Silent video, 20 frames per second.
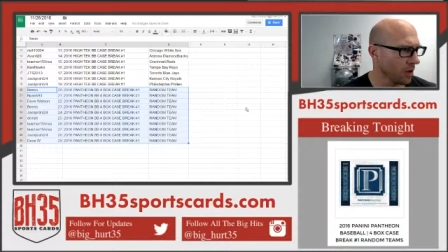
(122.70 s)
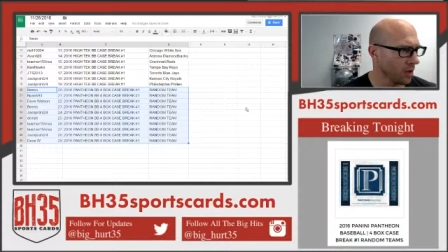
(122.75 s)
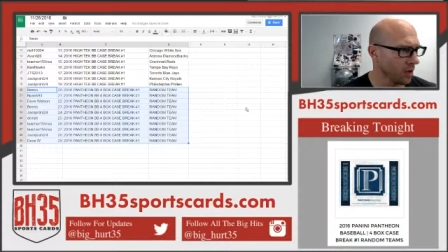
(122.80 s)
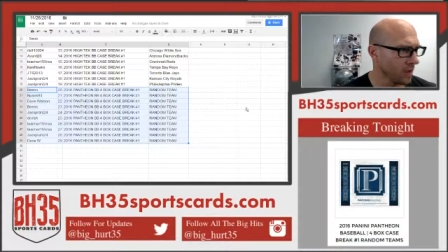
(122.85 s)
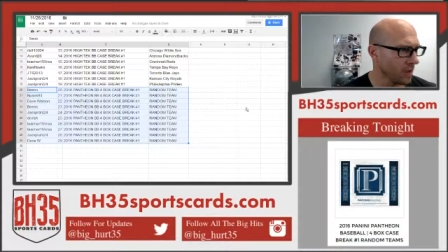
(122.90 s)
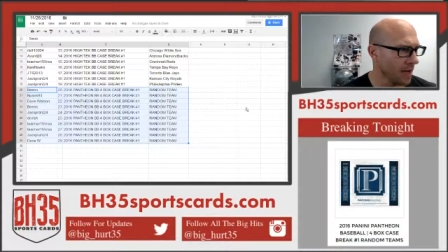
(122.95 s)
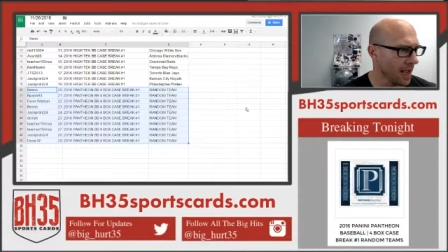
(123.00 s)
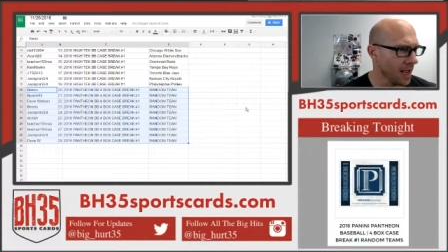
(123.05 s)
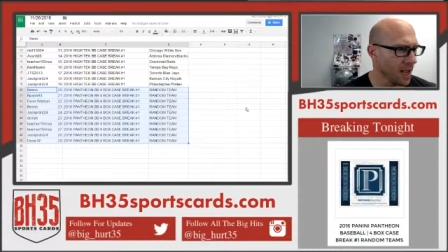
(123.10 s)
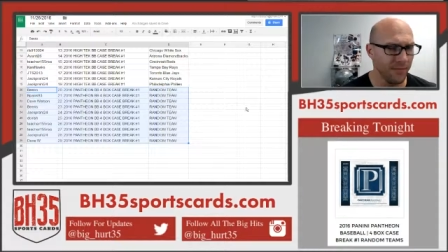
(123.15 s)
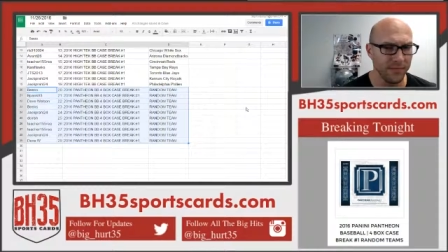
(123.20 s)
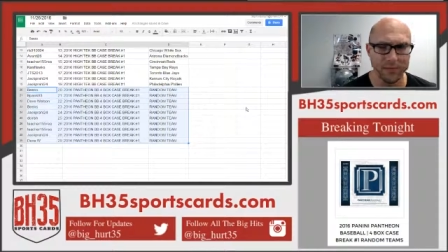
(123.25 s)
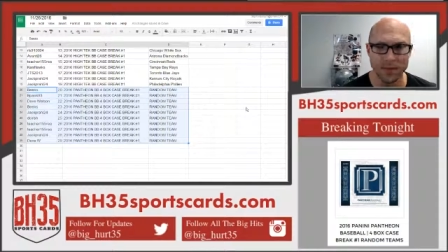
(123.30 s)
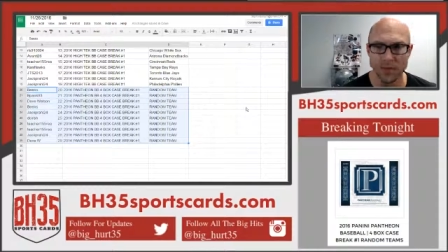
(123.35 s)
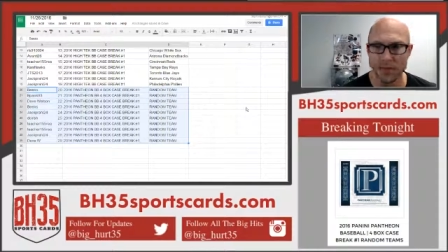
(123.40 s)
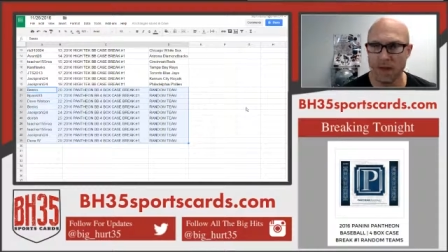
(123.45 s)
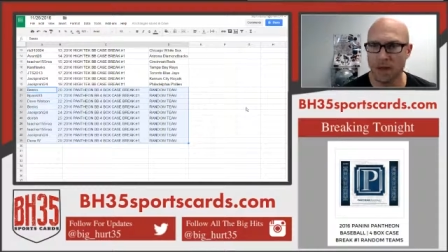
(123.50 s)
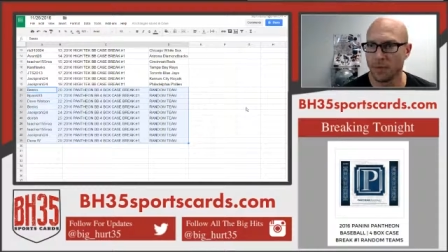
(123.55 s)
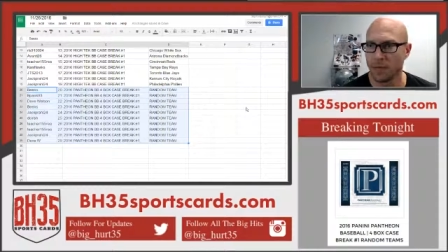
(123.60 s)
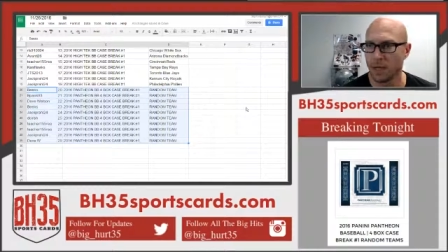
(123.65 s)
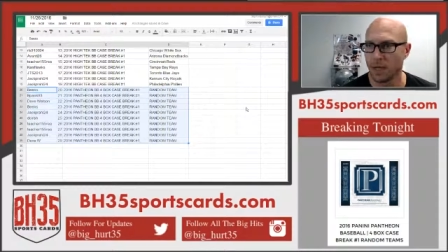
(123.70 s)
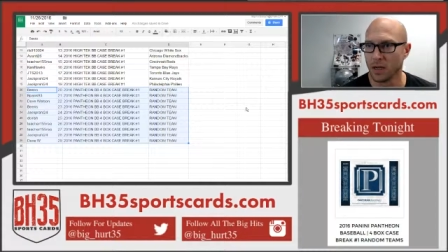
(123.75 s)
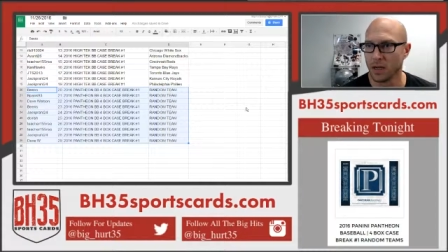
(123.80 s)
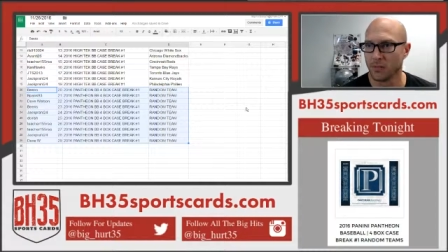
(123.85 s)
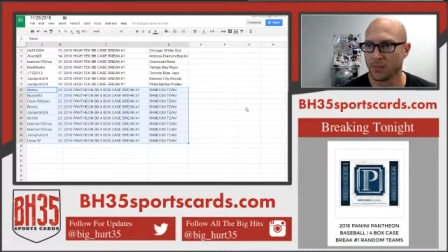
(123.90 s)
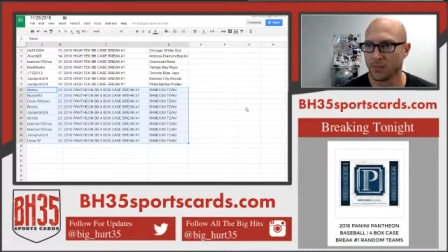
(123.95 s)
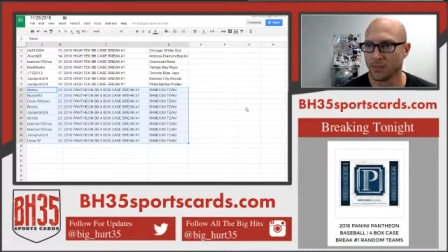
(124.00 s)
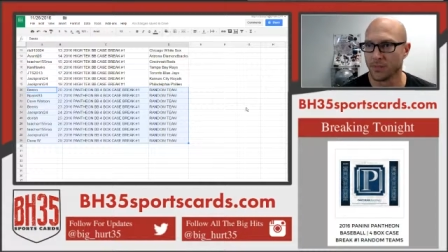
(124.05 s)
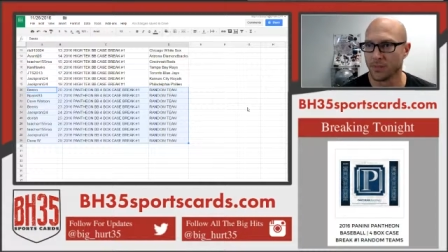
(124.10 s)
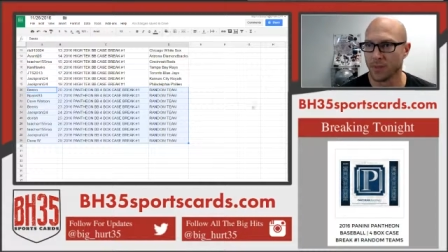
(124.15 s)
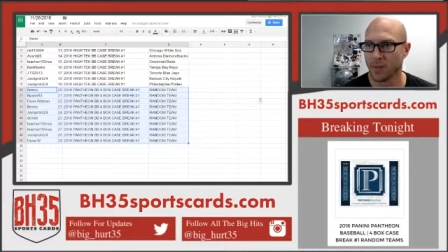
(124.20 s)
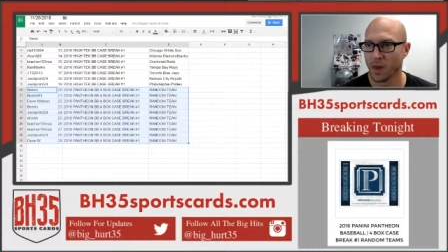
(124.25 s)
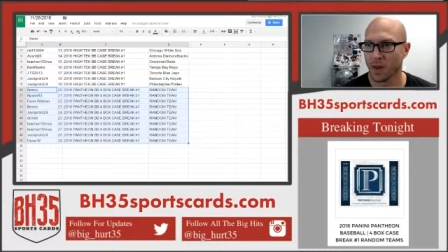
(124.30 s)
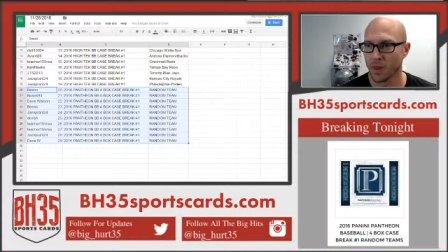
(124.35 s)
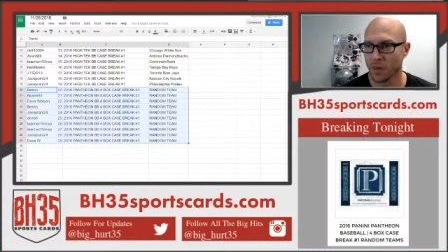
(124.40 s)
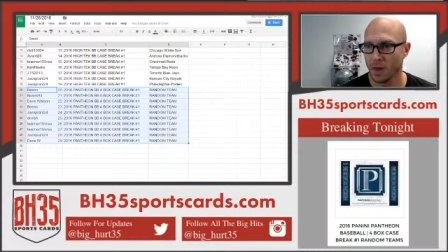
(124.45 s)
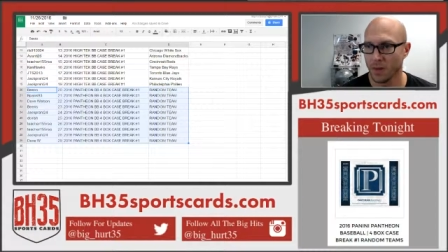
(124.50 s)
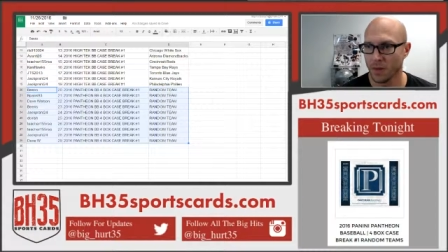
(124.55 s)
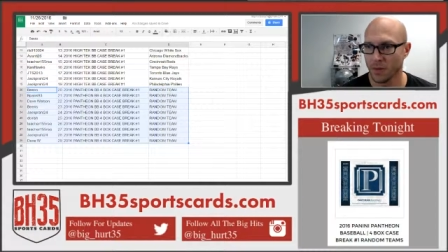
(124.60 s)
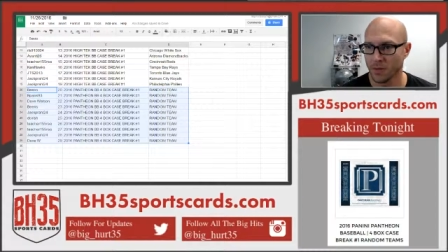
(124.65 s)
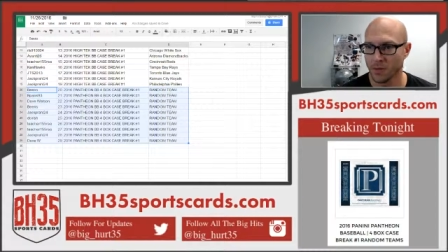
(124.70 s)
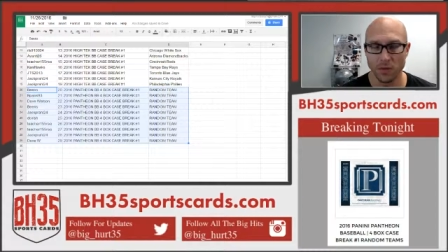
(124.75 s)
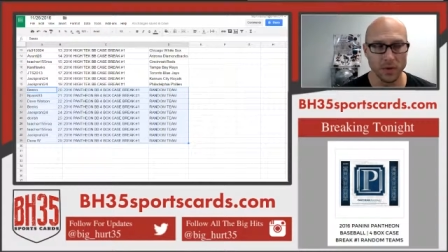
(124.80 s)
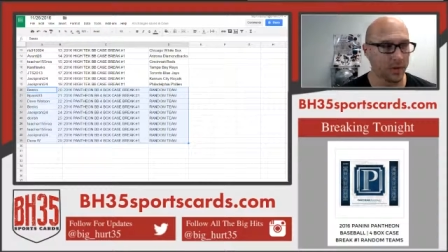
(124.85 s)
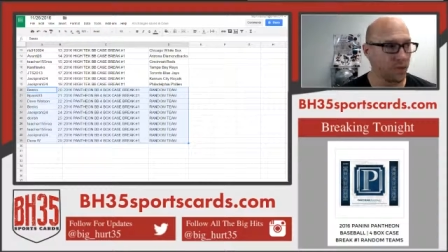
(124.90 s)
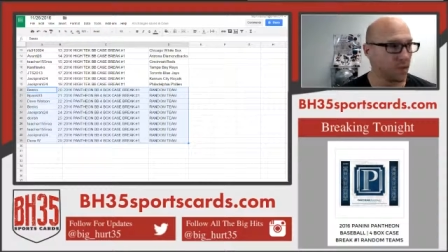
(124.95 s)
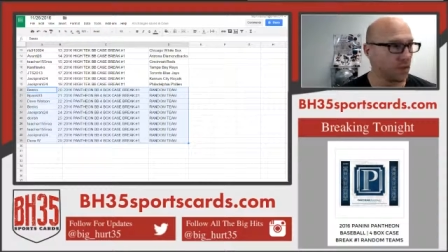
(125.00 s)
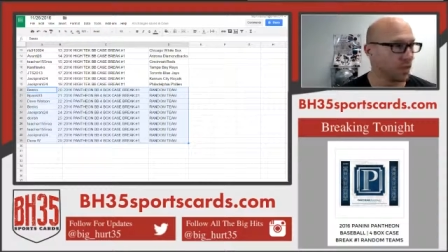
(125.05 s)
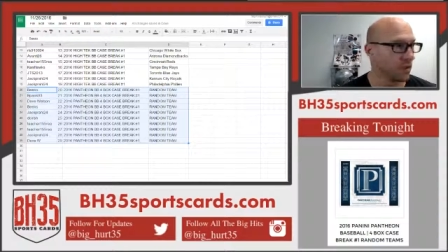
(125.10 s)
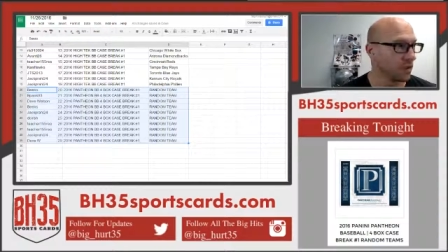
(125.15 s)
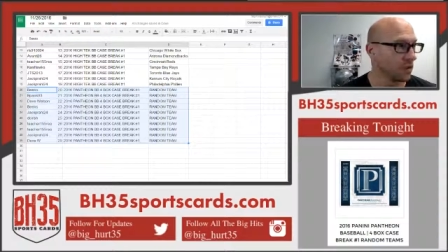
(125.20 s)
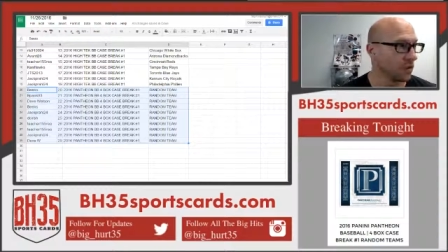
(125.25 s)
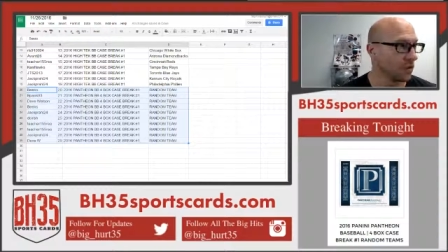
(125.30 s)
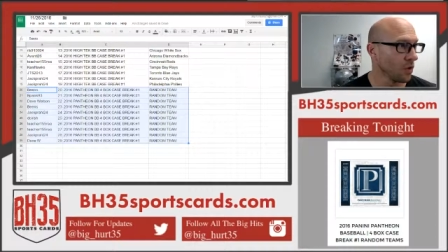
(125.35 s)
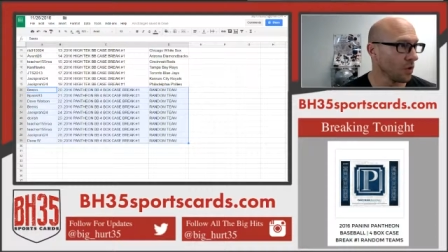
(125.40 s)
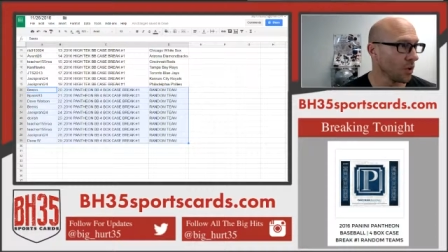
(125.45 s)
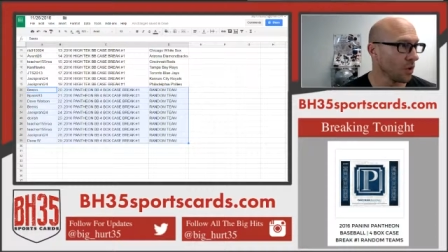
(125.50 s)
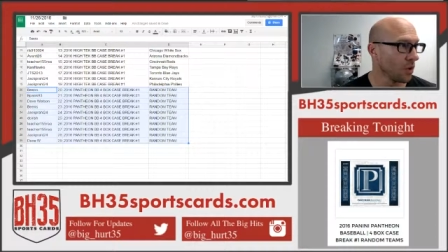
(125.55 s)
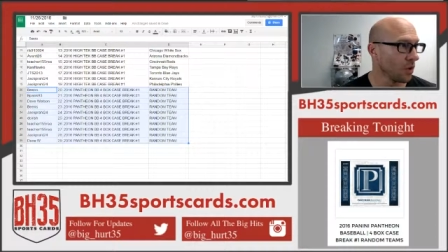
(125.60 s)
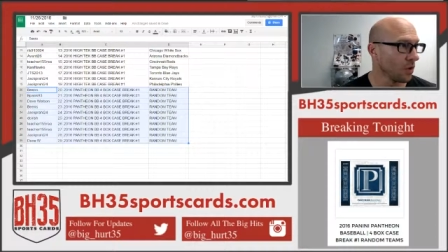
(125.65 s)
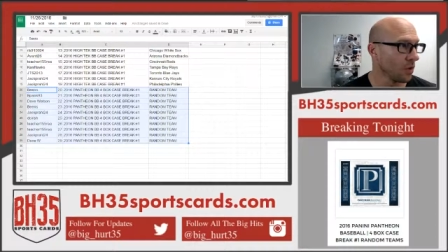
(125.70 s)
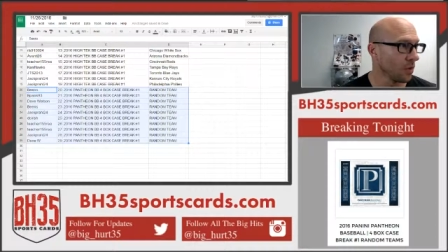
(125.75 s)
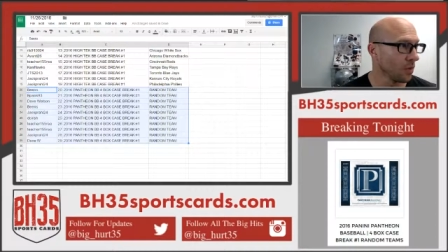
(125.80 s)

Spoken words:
and Dave W. I'll throw these in the store.